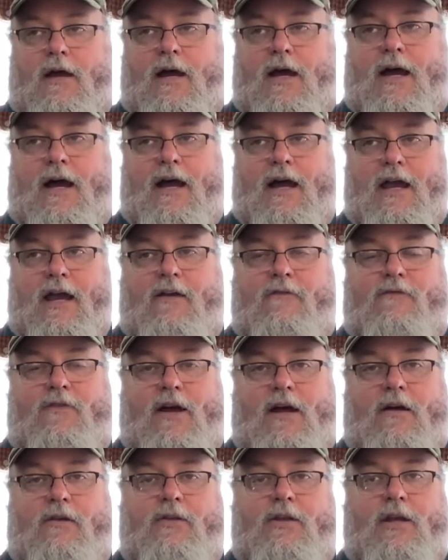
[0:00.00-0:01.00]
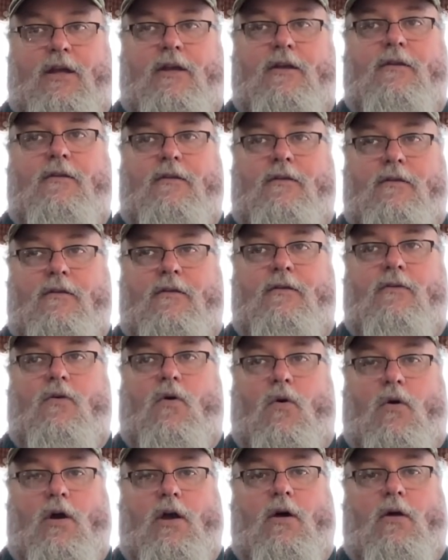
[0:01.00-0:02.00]
I have found that
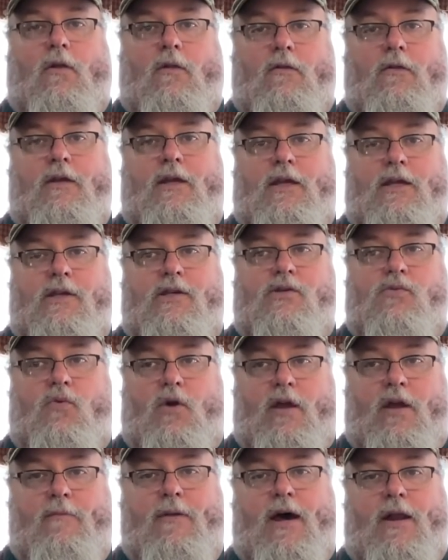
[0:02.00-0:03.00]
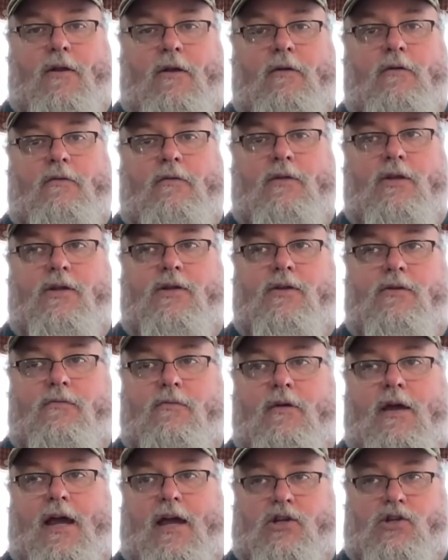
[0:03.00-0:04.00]
oil is way better,
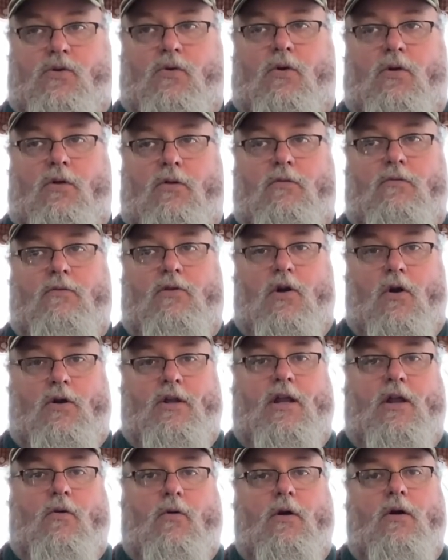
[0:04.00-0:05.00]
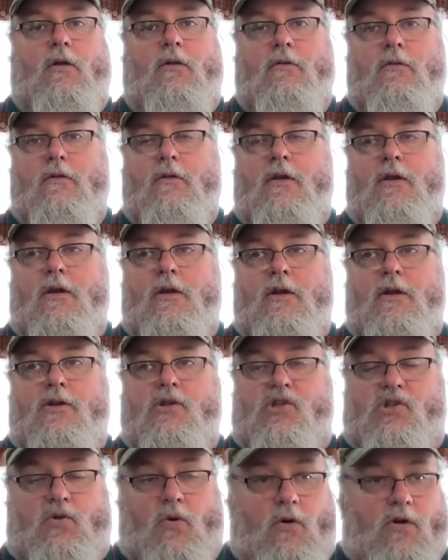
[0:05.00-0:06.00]
than actual coconut oil.
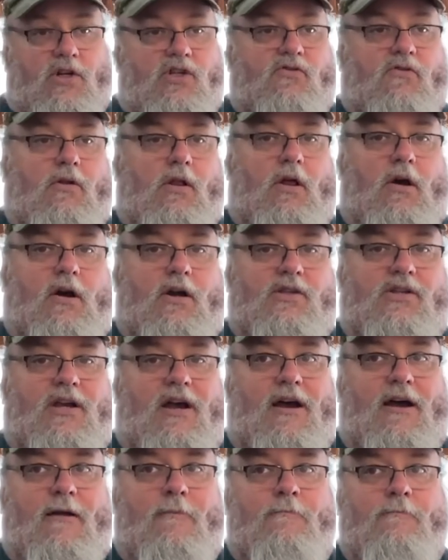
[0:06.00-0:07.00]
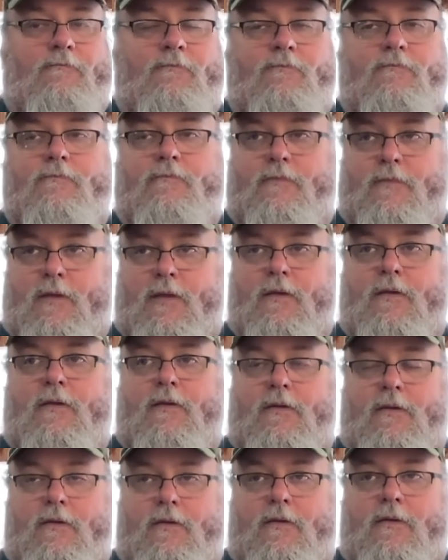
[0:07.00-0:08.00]
Stores for a long time.
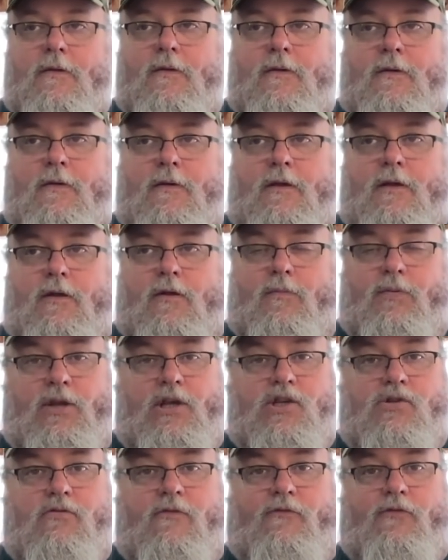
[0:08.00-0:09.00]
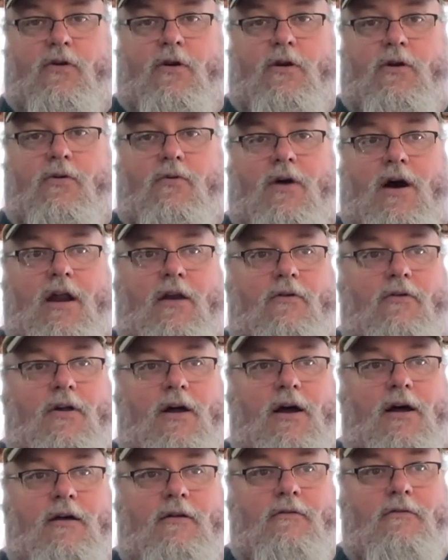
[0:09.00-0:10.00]
You know, please refer to our,
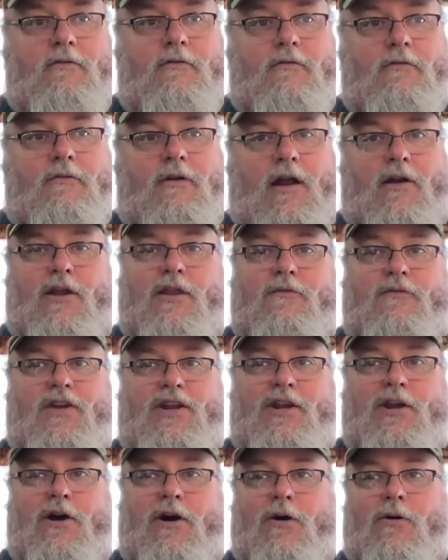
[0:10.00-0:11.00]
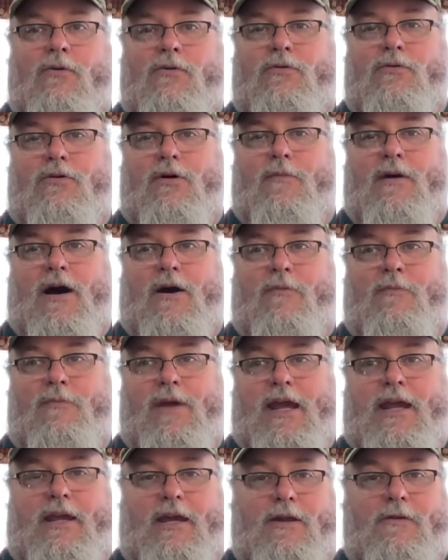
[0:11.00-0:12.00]
uh, our other video about
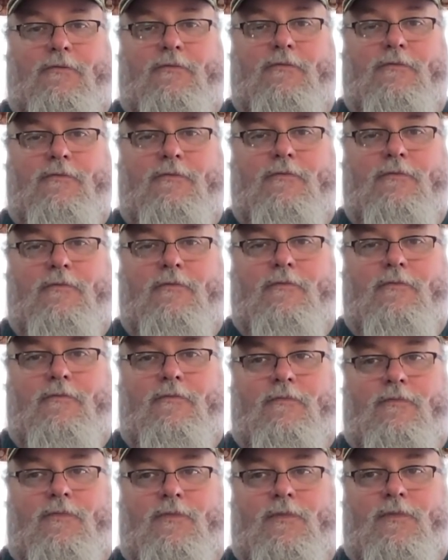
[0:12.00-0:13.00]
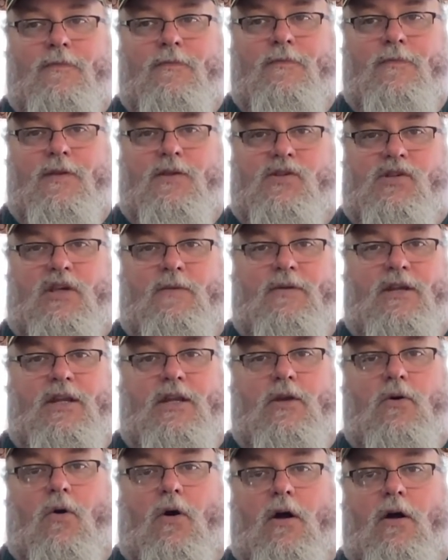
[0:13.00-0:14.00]
making
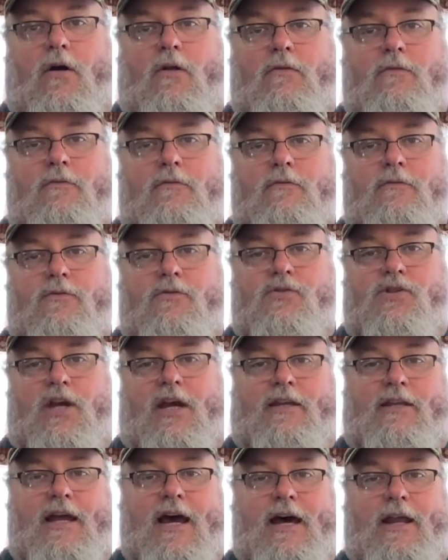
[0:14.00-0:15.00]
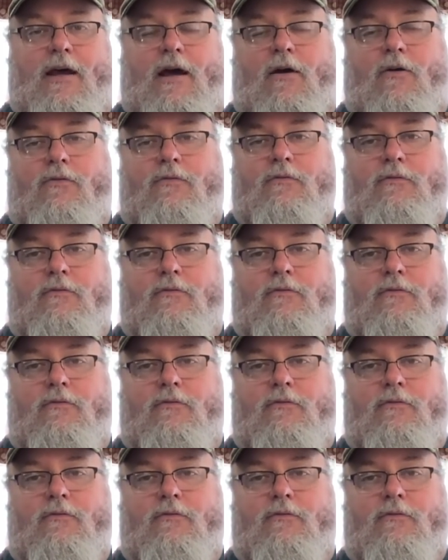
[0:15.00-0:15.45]
CBD oil. Check that out.